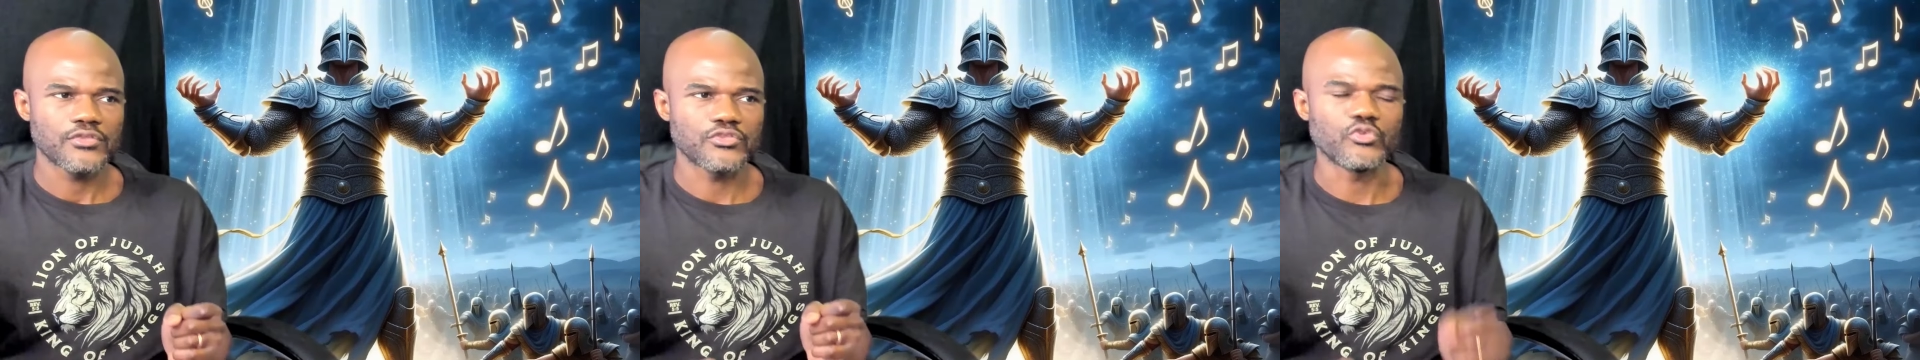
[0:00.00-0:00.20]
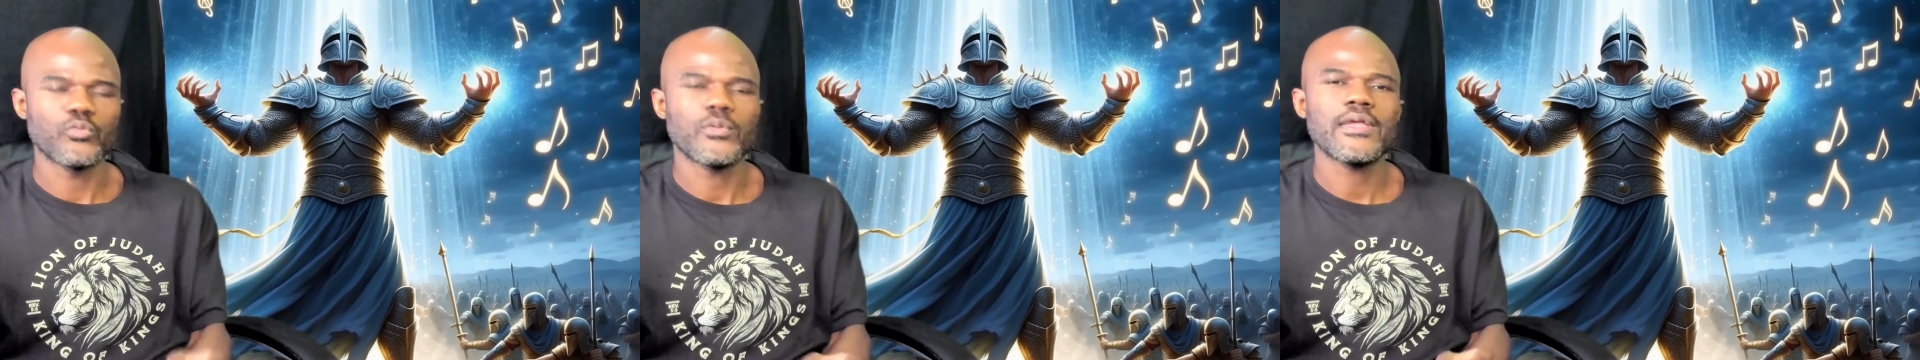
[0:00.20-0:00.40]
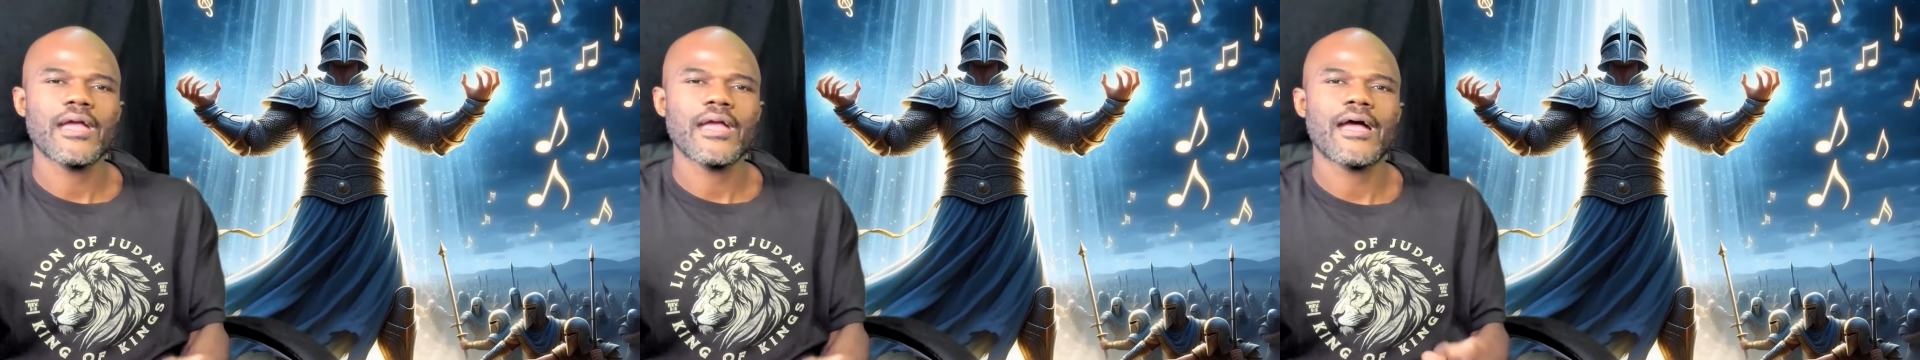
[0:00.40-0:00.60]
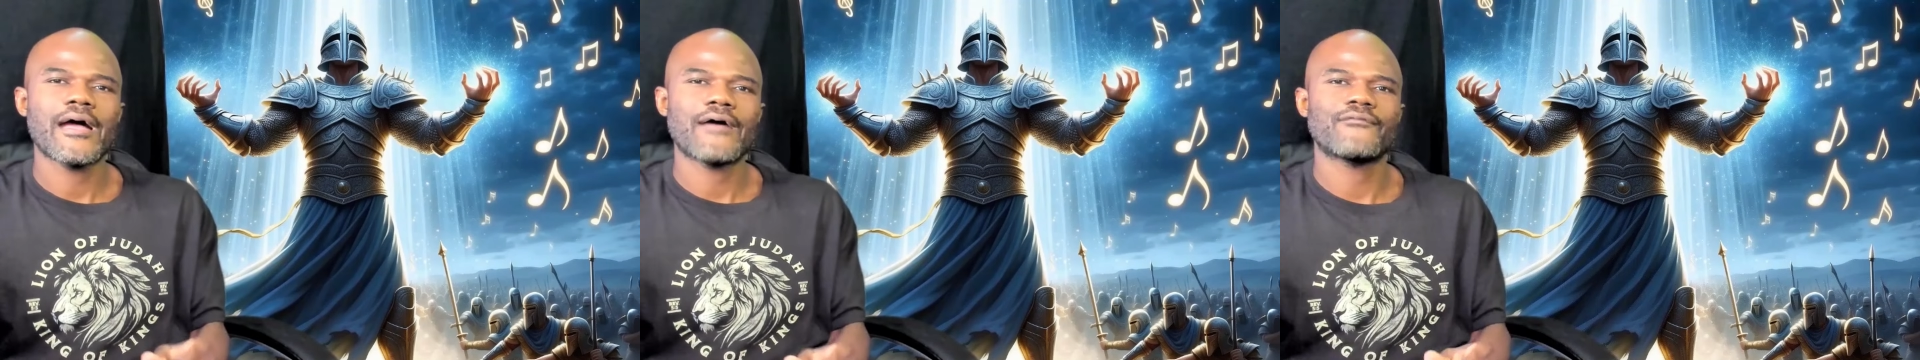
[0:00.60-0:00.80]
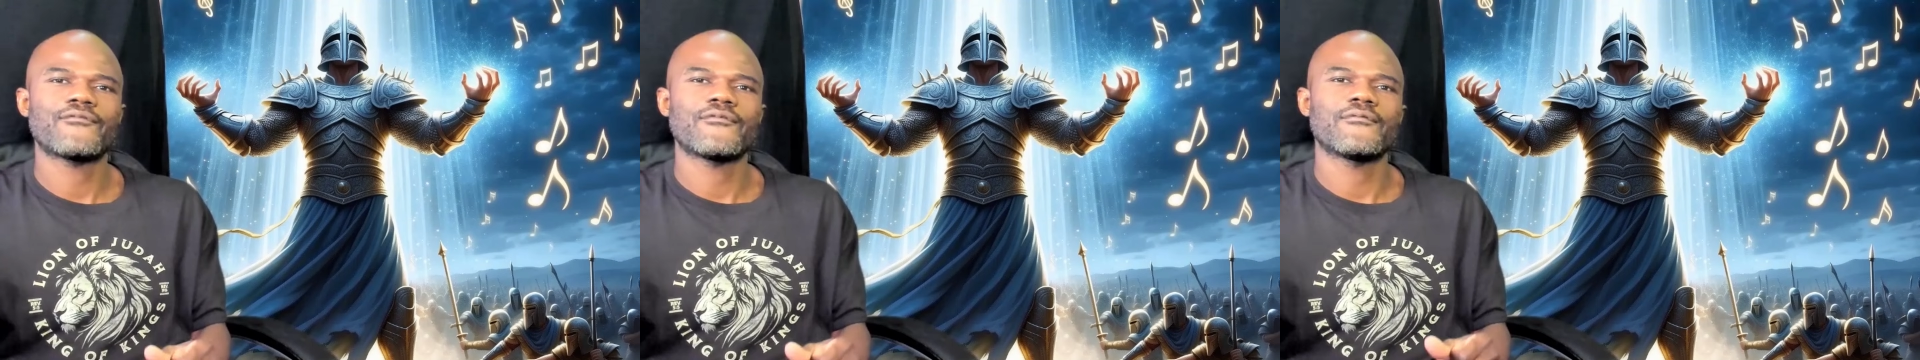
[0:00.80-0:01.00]
do we
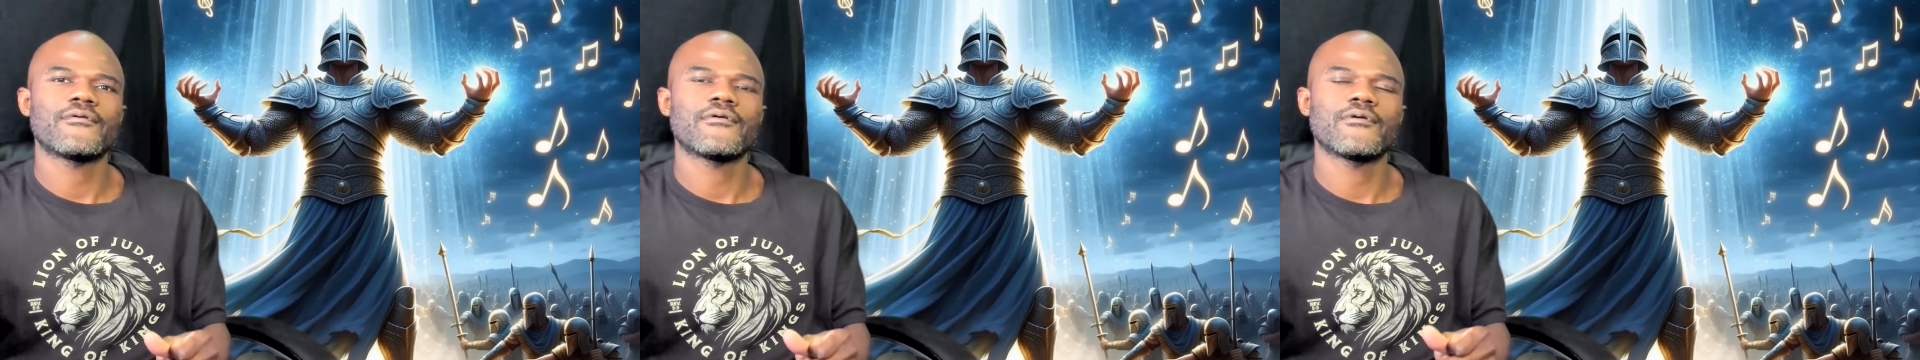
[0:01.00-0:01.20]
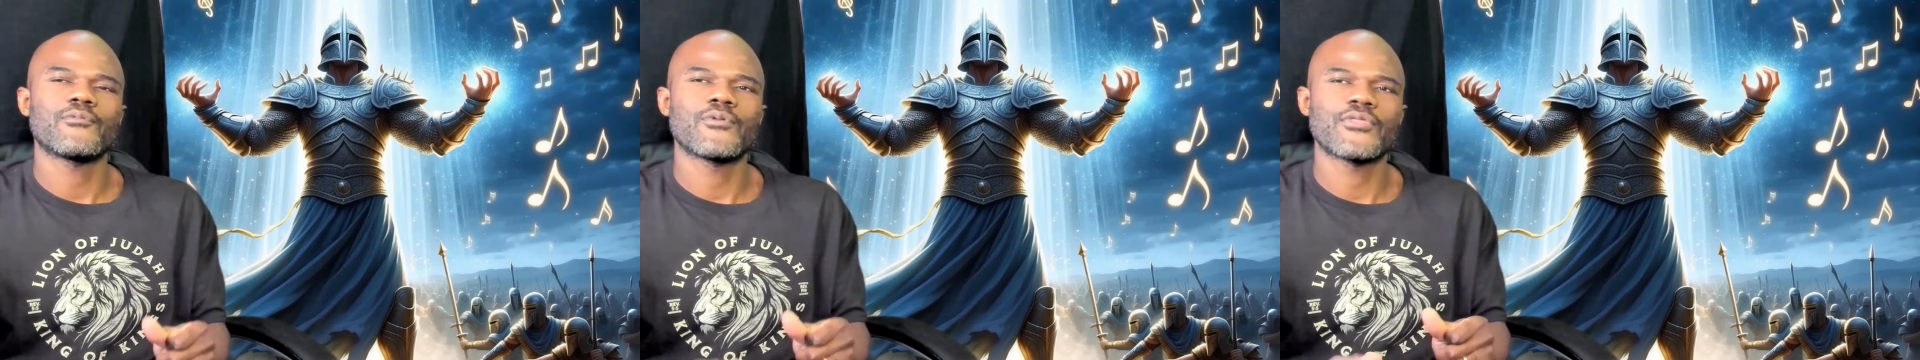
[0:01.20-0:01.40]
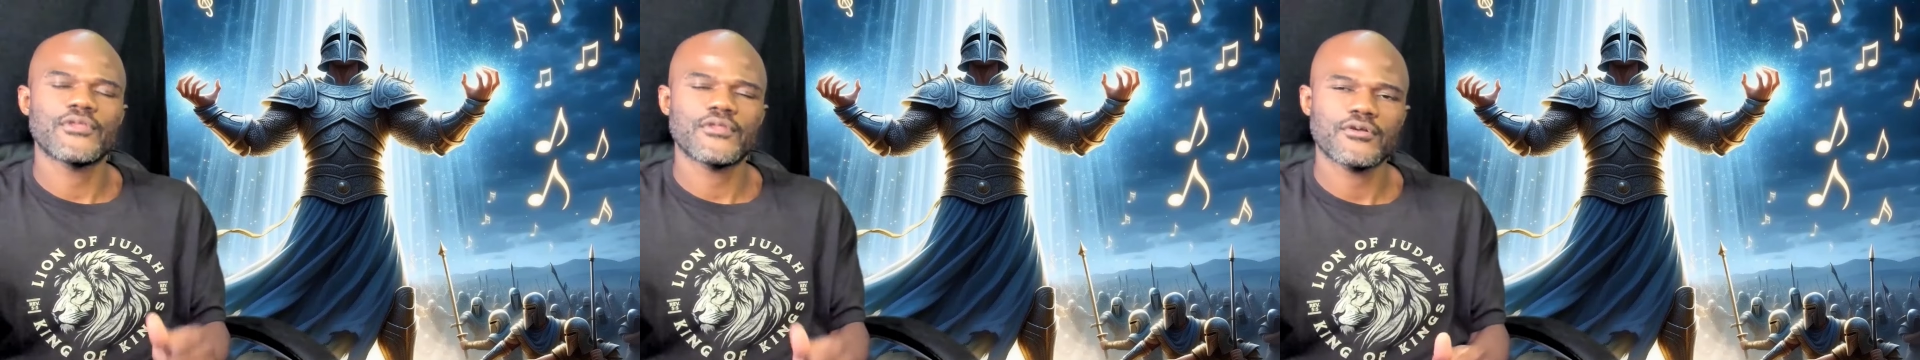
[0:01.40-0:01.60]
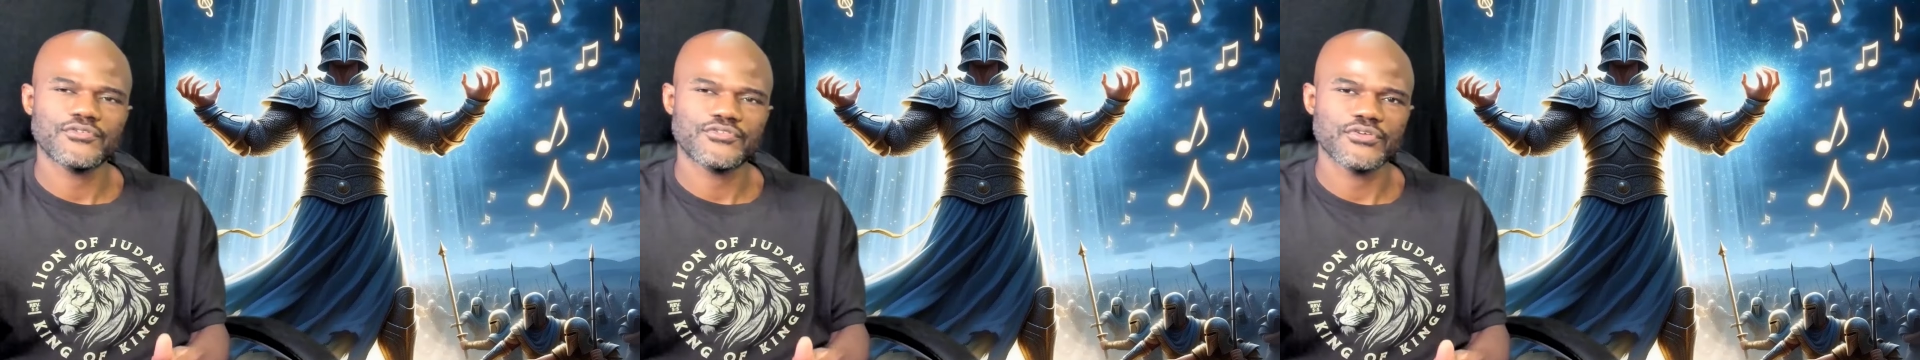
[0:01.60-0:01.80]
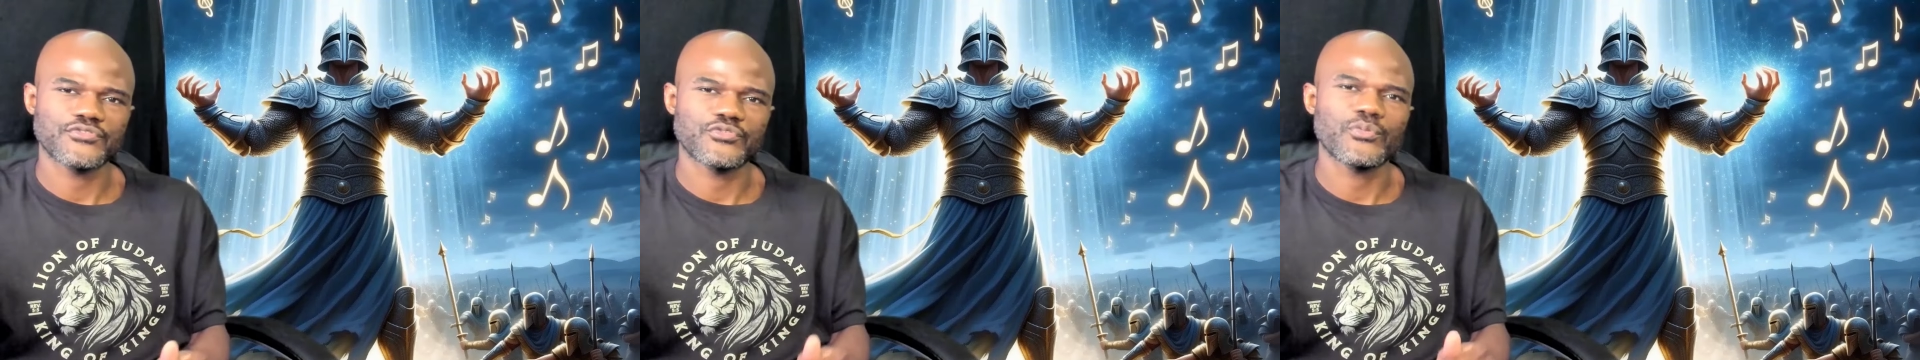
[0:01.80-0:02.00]
have within
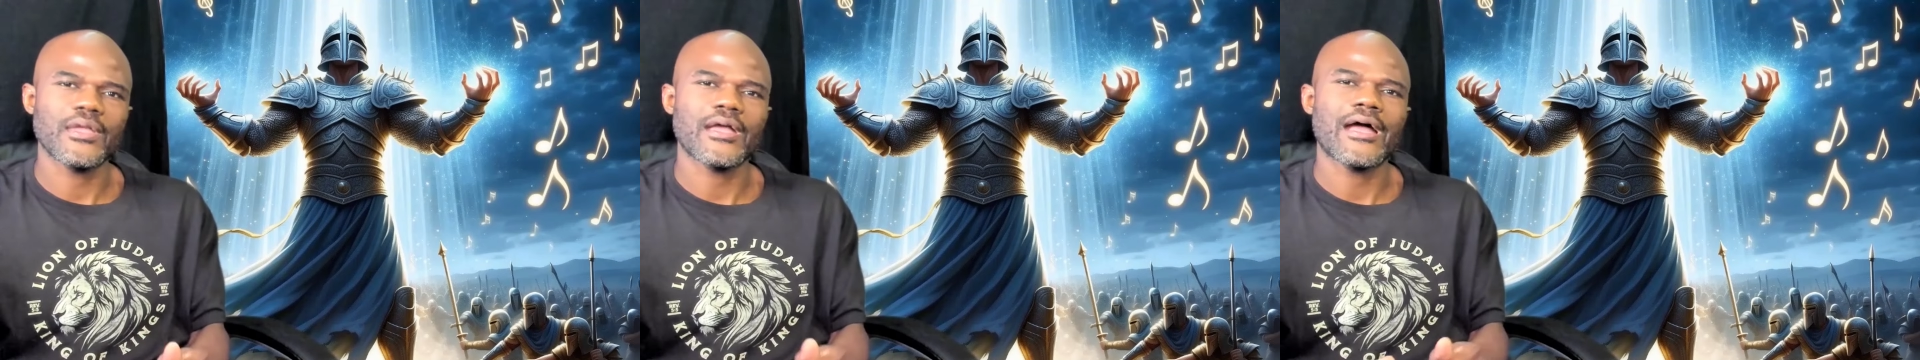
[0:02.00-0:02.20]
ourselves do we